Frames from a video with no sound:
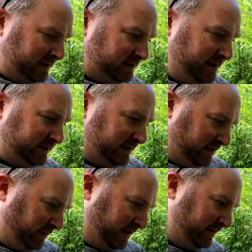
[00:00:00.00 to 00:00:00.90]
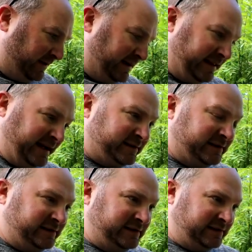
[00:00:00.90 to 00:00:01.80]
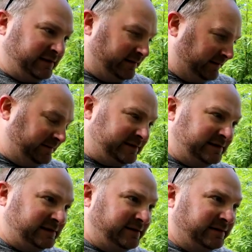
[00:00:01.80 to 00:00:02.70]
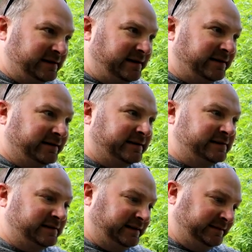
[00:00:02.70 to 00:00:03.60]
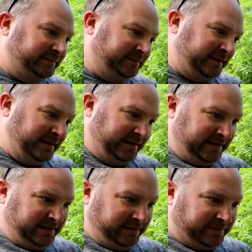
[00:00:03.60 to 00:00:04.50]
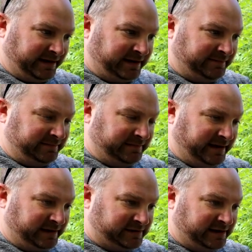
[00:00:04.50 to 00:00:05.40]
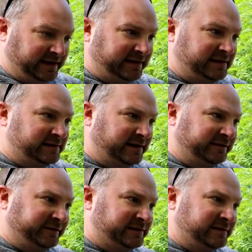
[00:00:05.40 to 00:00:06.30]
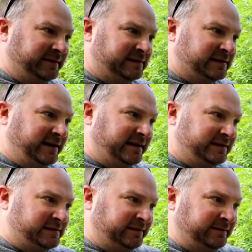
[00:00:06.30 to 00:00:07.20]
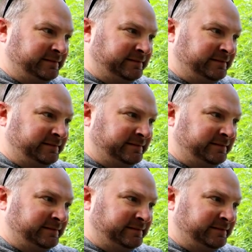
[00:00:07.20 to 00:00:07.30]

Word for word: smelt it in quite a while, actually, since they were younger, because when I actually cut these off as cuttings